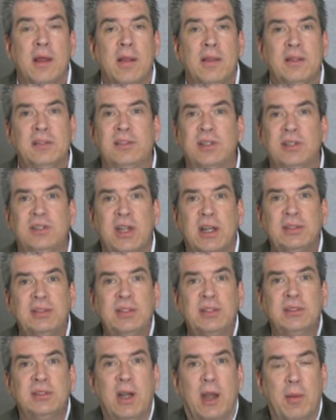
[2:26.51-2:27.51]
The
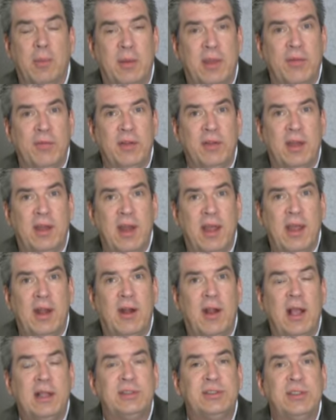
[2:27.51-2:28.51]
suggestions that I'm giving today
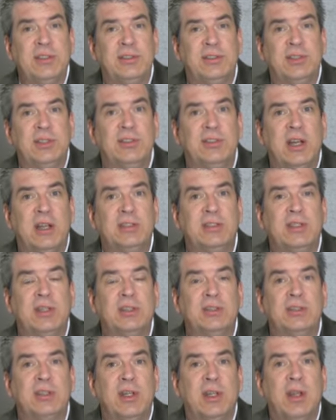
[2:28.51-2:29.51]
are actually
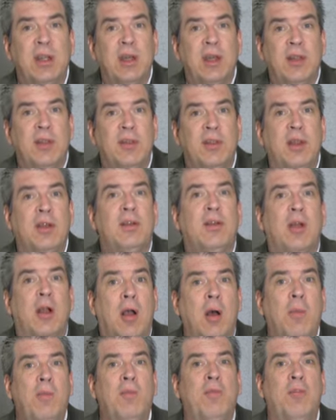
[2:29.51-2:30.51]
suggestions that
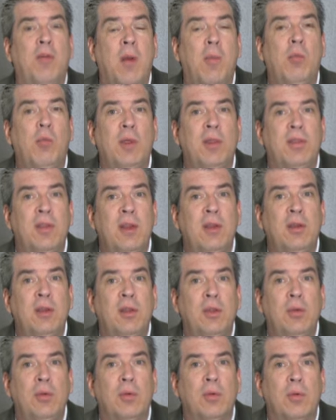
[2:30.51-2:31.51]
come from within
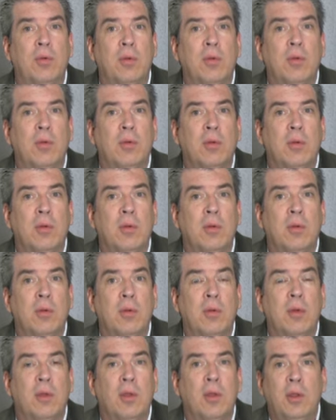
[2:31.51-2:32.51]
you.
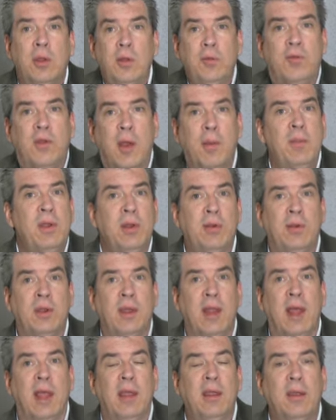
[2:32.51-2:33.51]
You've come here
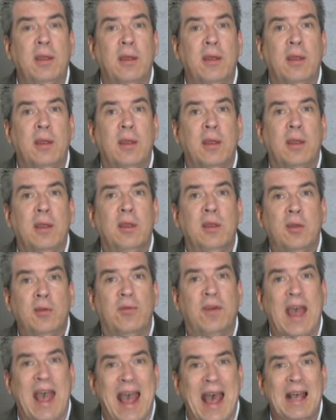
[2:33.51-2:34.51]
today,
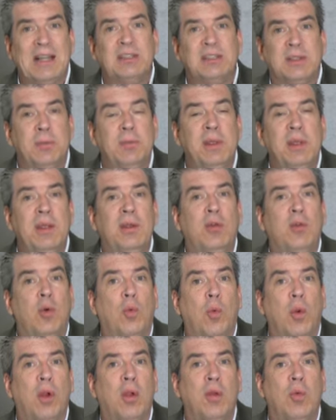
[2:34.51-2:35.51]
you've asked me to
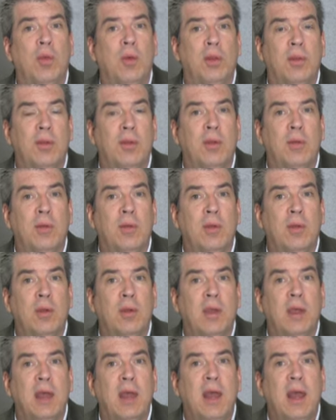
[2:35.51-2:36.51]
work with you.
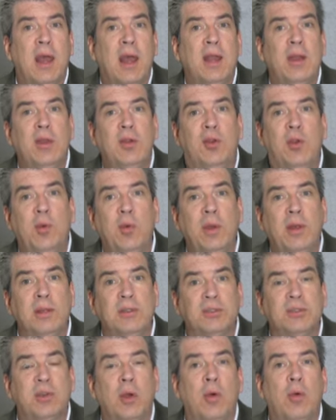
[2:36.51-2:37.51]
And in doing
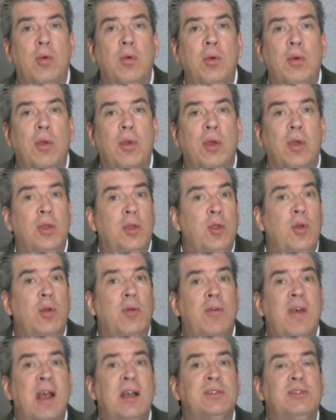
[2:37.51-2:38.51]
so, you
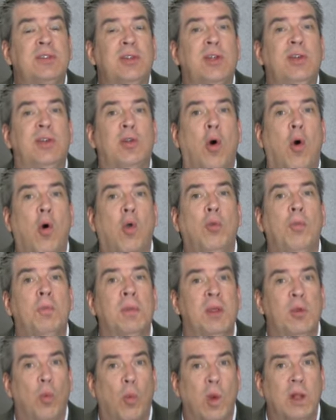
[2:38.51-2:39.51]
have actually told
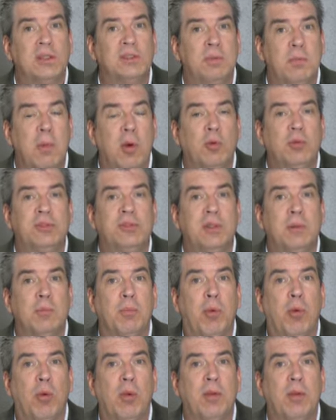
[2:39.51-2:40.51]
me what's most
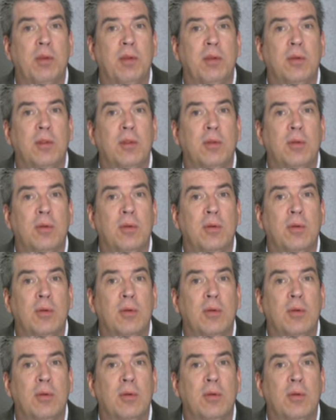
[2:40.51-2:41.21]
important to you.